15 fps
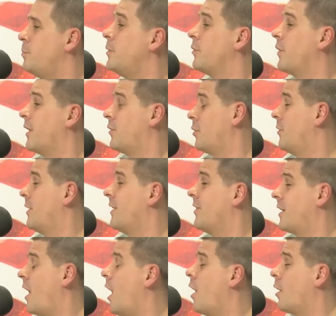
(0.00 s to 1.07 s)
like serving
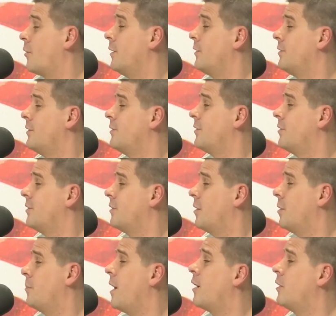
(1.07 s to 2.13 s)
in the Congress is
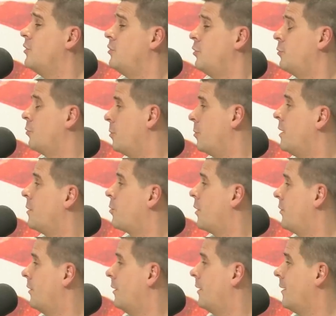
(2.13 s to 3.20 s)
about as useful to being
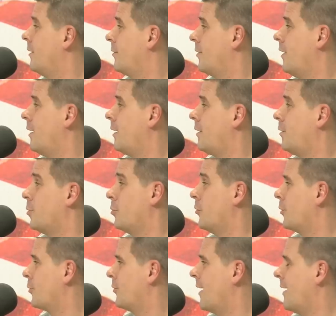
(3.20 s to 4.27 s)
president as like your
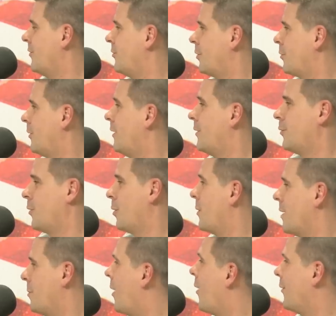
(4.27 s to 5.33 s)
political science degree is for
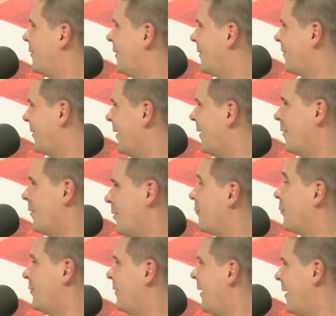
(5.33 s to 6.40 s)
going into politics. Like on the
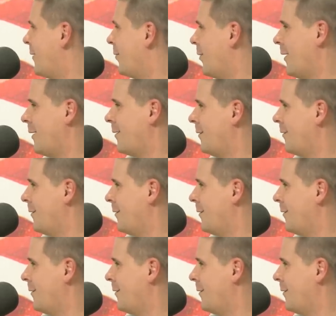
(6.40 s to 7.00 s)
first day, you're like,